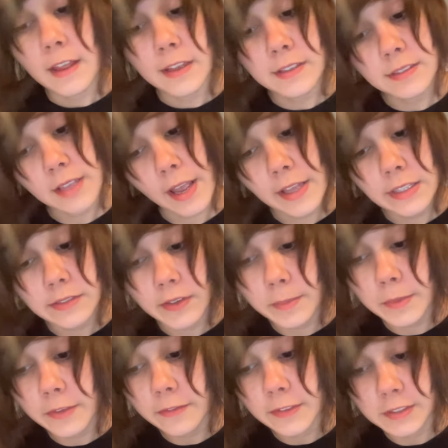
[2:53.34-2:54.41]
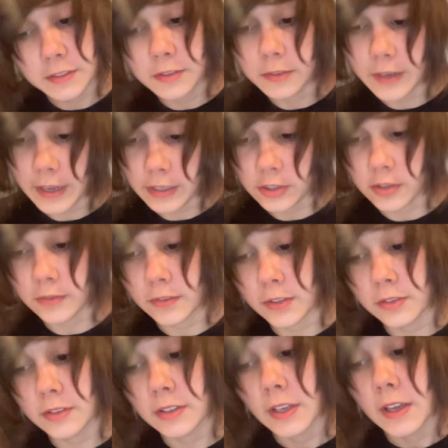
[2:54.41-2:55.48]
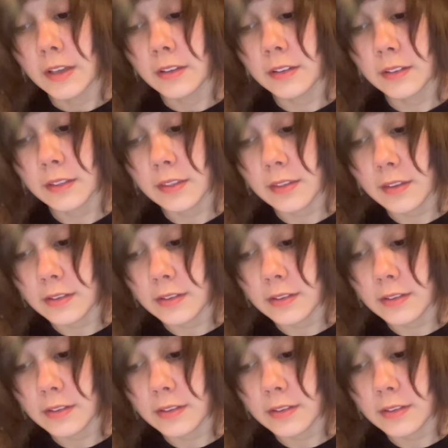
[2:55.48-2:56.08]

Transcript: Aside from the physical attributes, the,